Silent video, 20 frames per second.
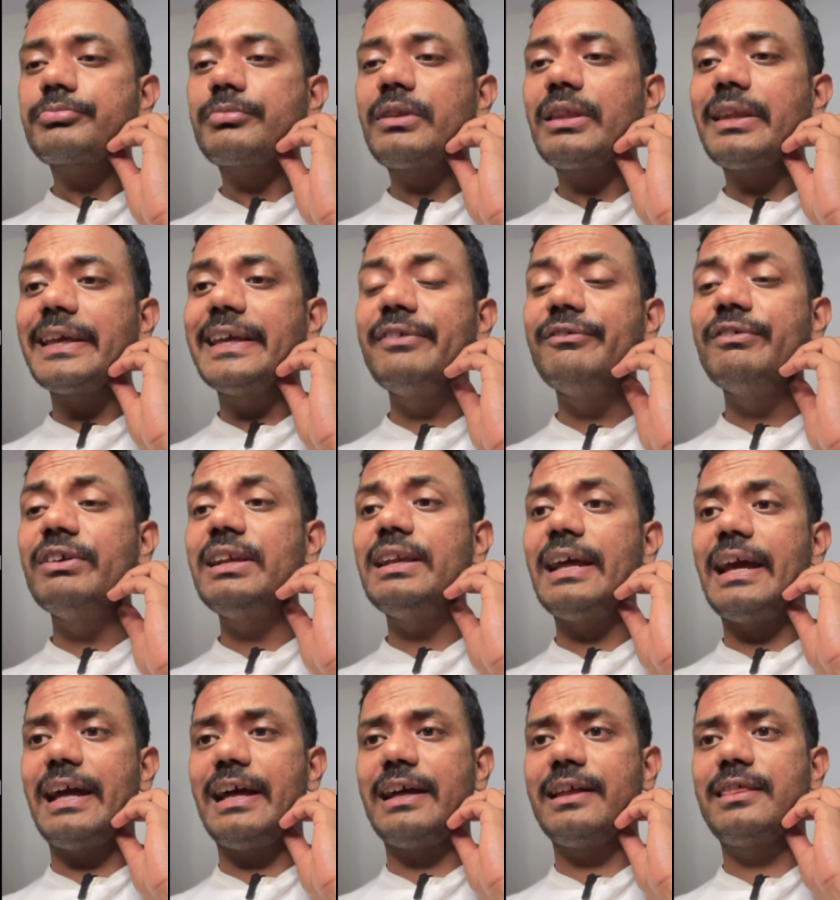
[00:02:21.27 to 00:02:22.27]
he will
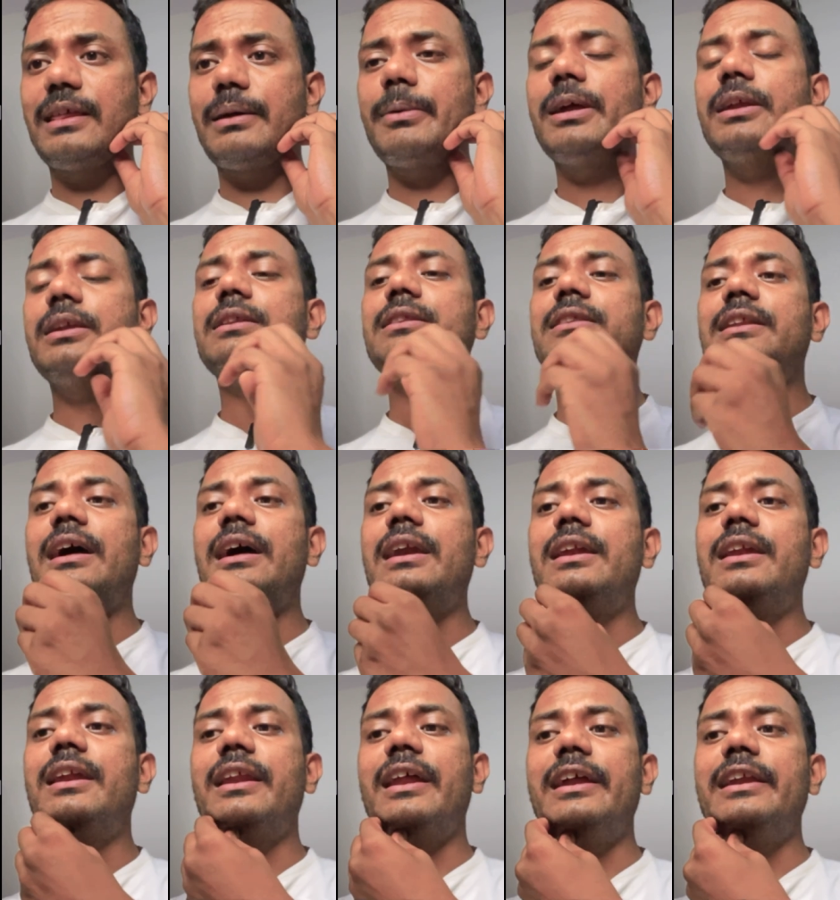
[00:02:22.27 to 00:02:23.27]
examine the
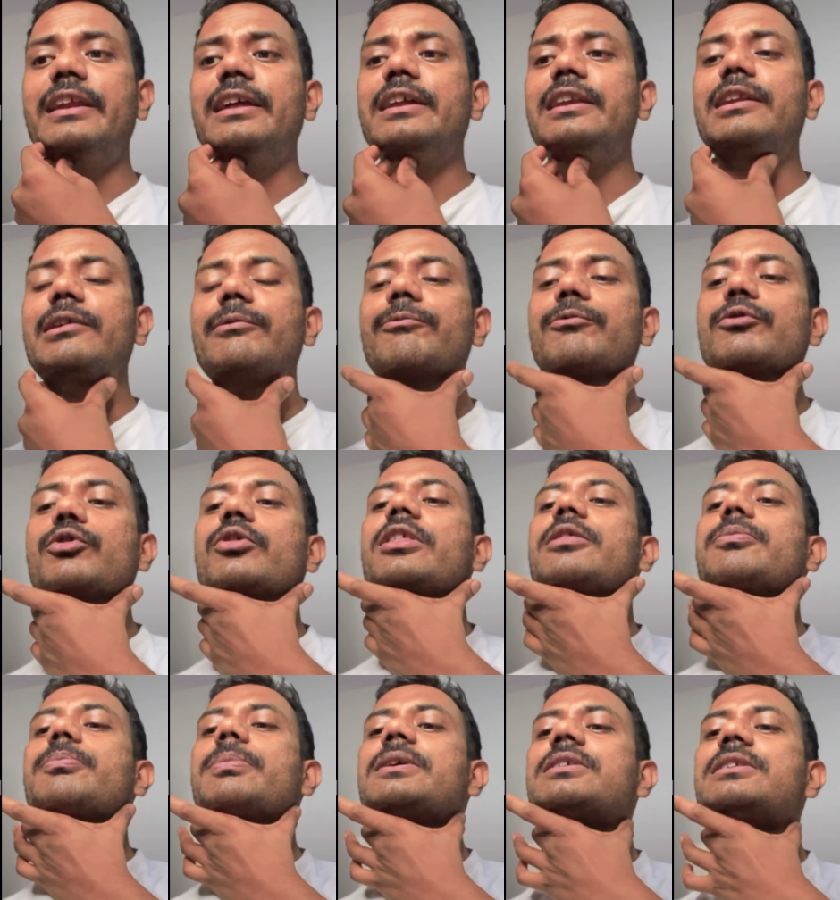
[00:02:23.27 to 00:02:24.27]
draining lymph nodes,
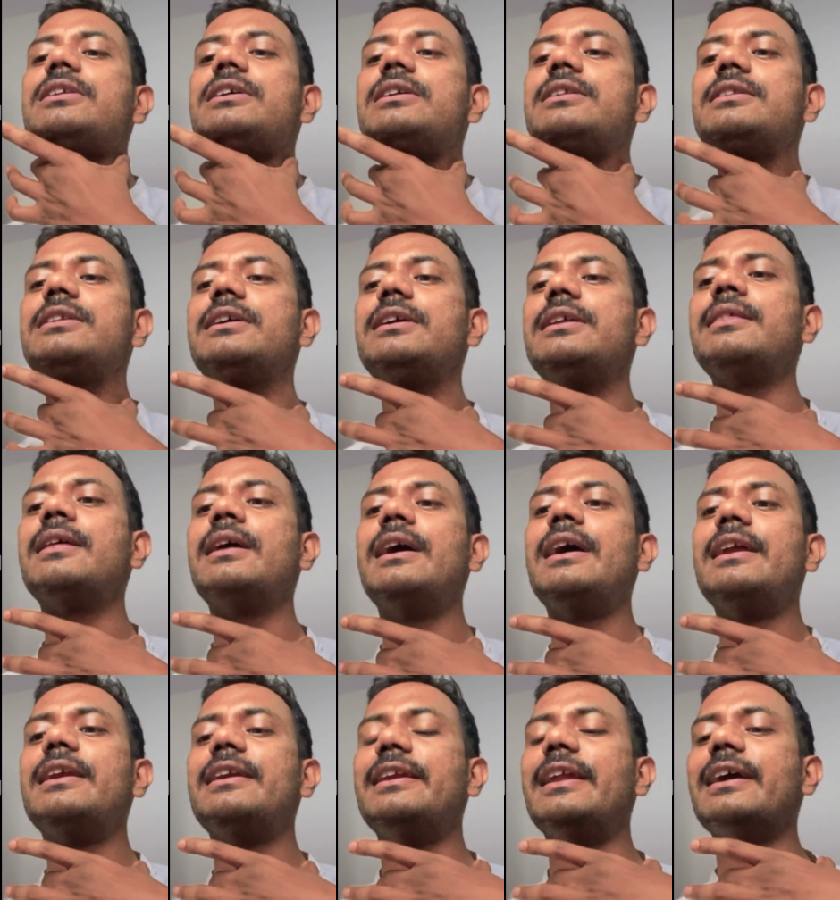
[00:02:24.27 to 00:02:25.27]
especially these
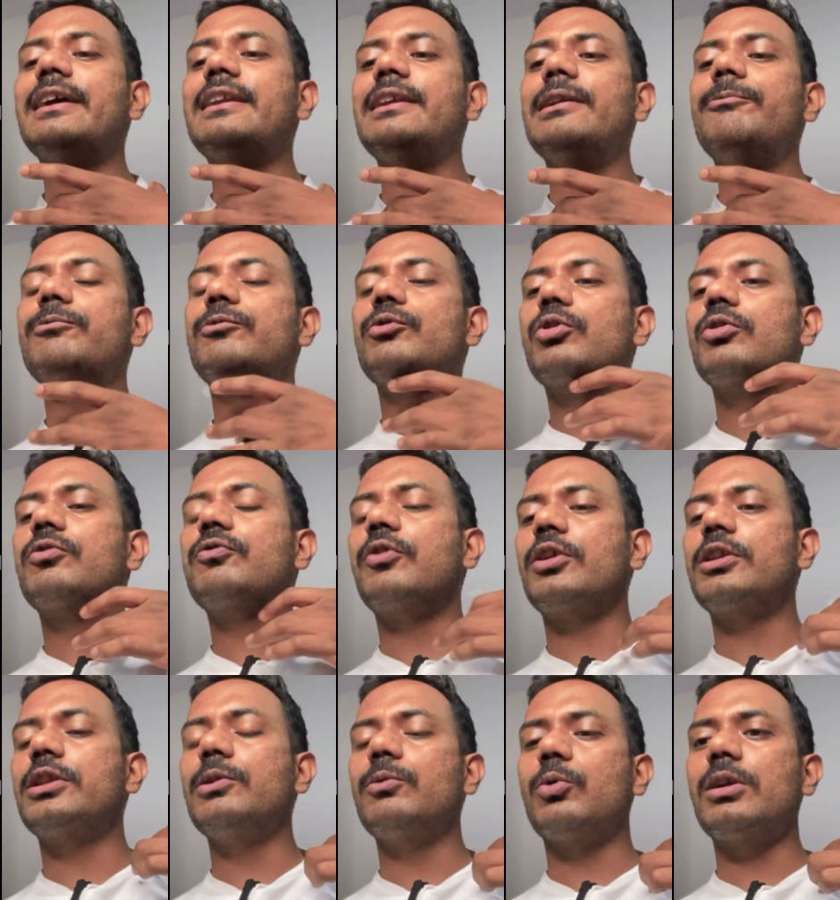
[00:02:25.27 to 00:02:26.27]
neck lymph nodes for
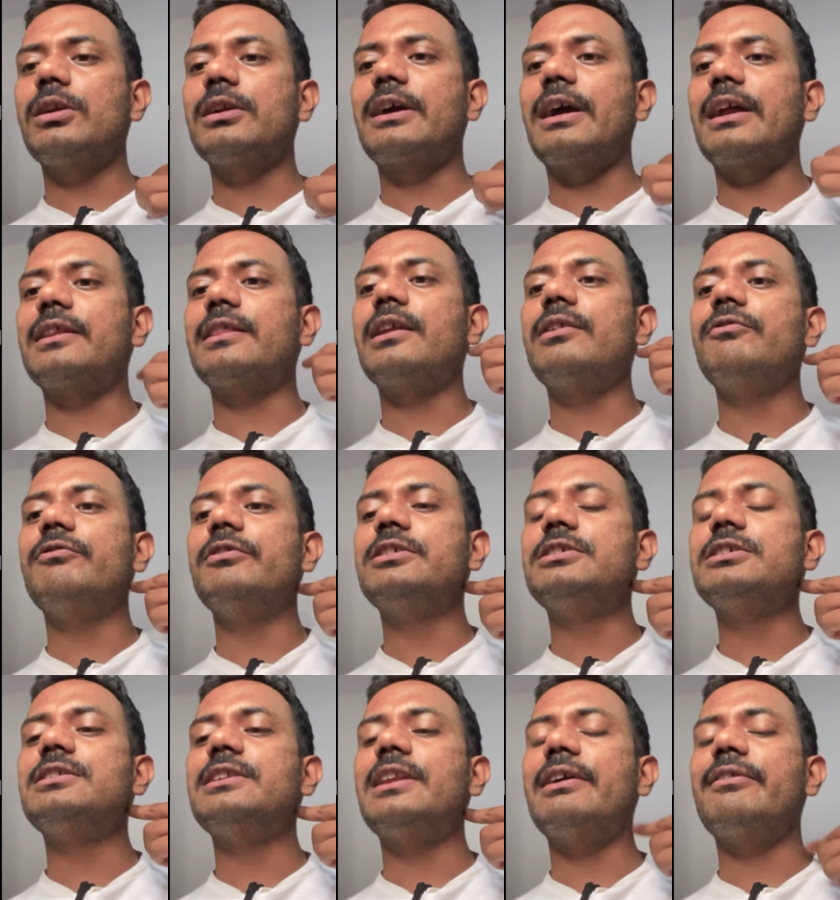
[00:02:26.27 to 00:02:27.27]
the oral cancer, which
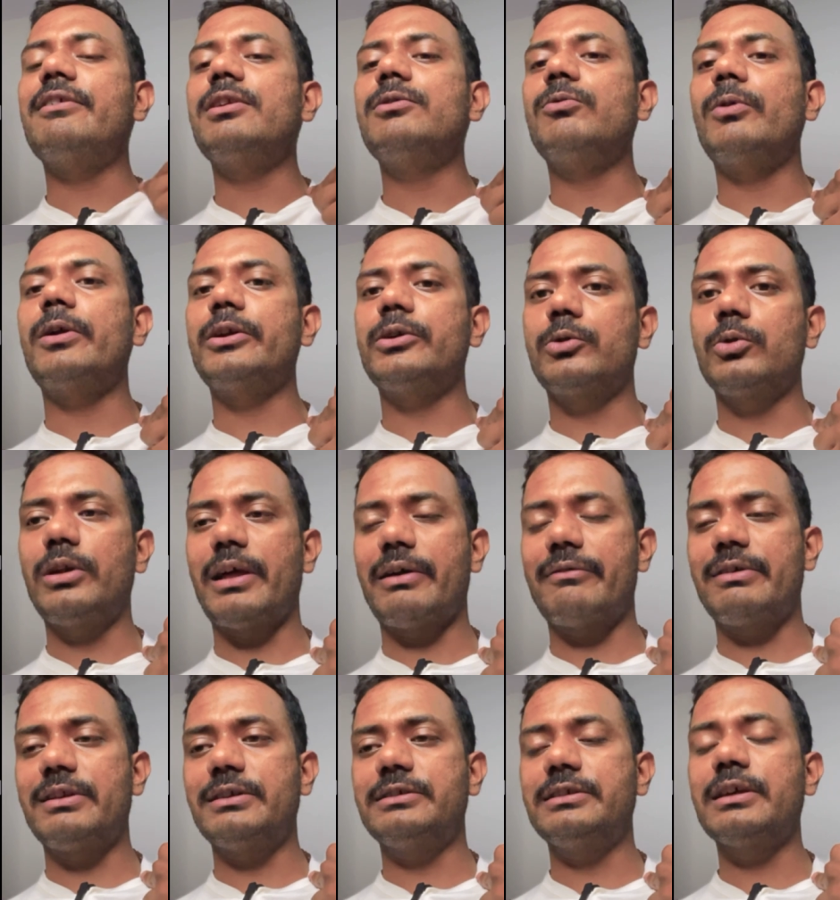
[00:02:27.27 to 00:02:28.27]
is level 1 to
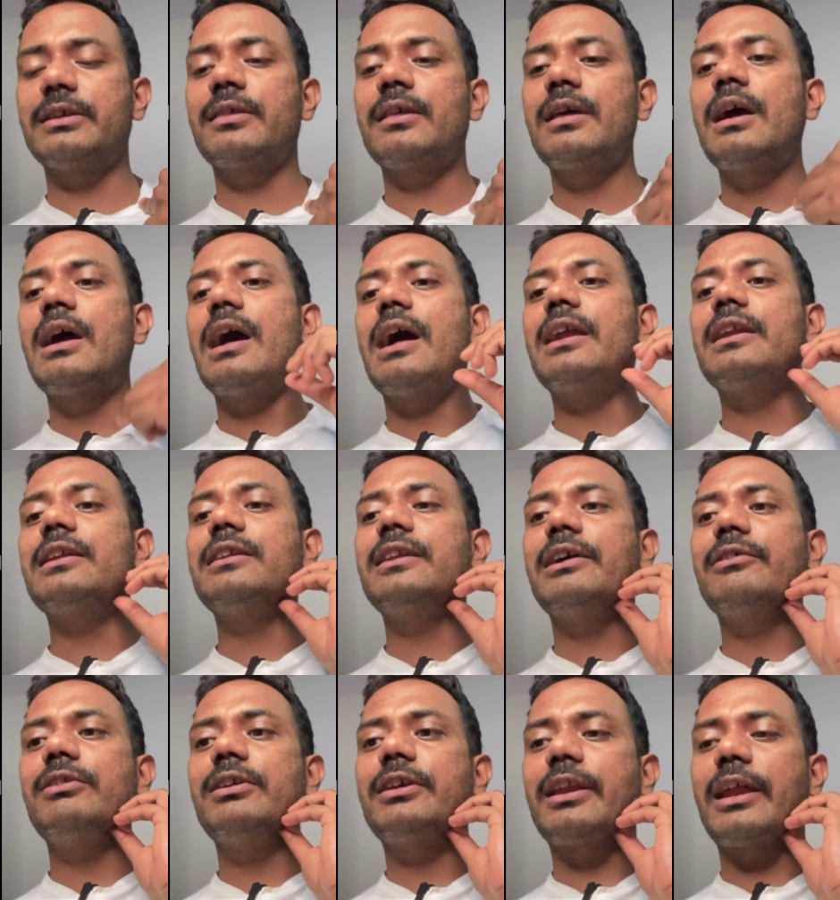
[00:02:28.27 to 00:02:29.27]
level 6, and they
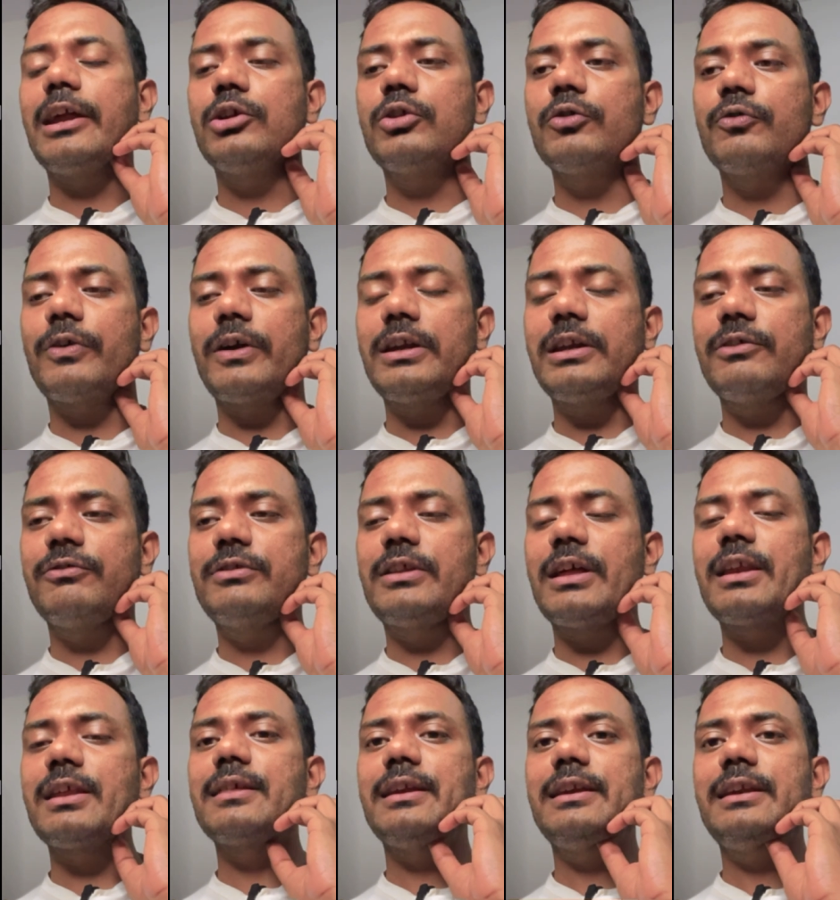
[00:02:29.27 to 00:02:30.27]
will try to find if there
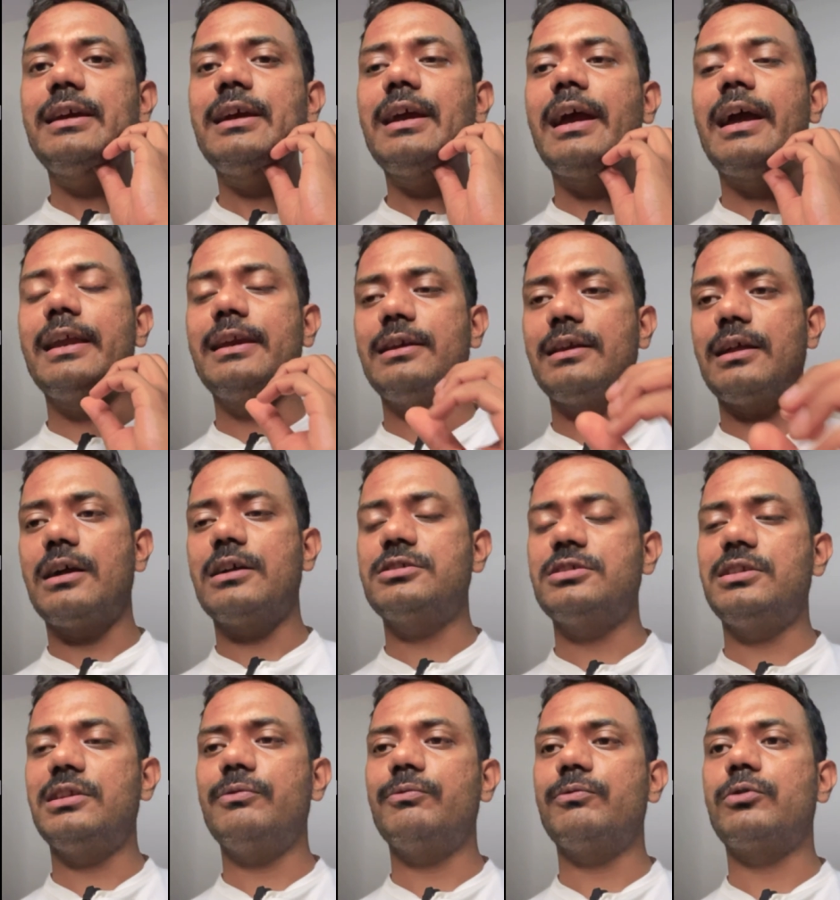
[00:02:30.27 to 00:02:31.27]
is any enlarged
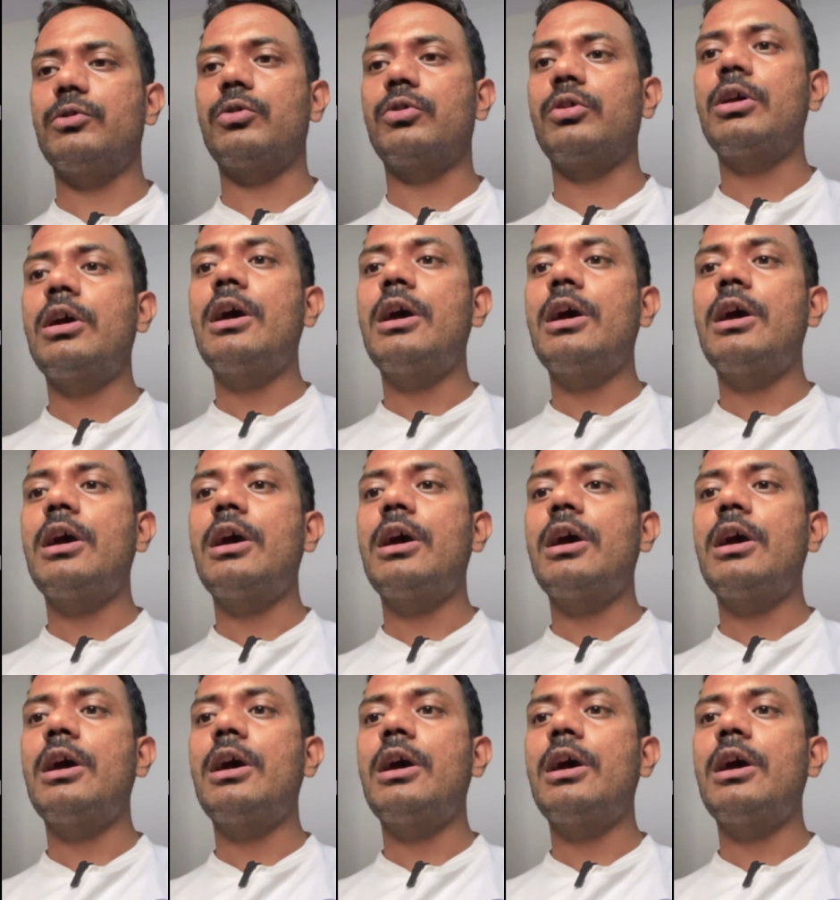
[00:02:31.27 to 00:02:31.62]
lymph nodes.